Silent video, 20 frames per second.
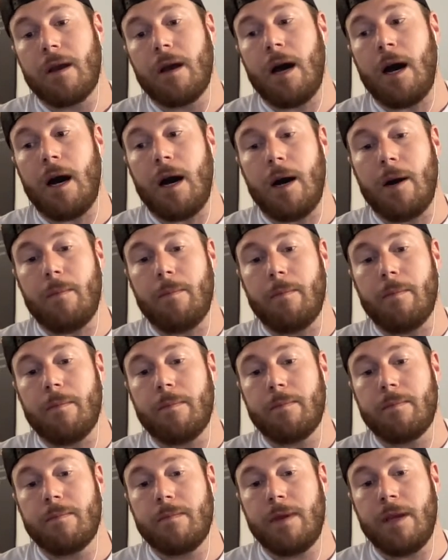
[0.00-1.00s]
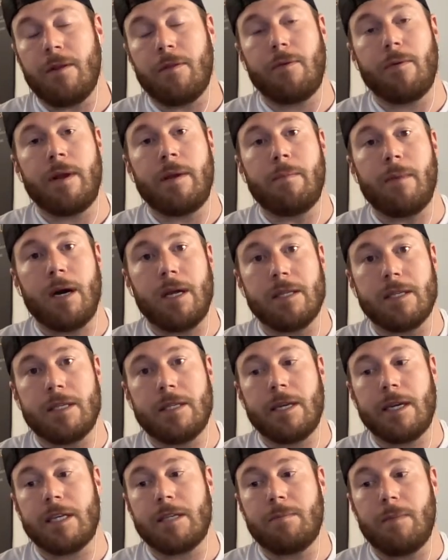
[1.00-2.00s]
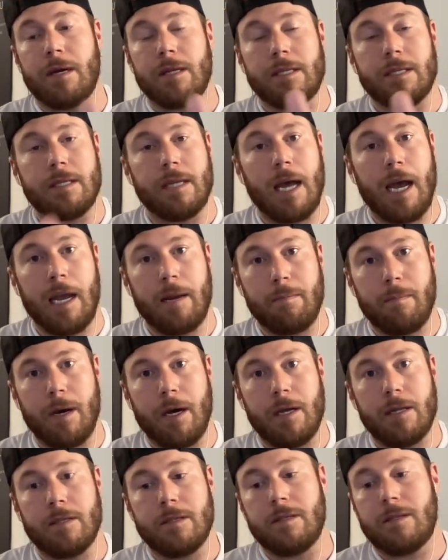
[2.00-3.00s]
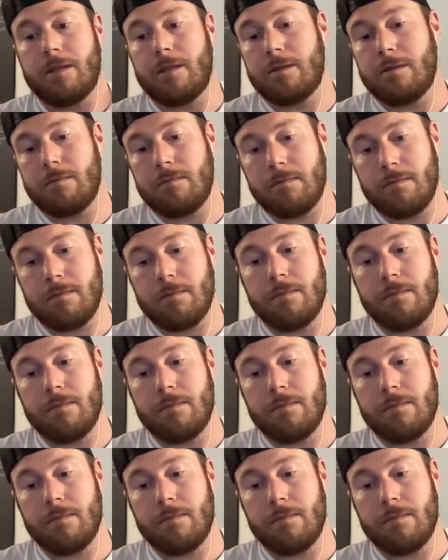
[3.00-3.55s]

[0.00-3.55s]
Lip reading: in 3 months, 6 months, 9 months,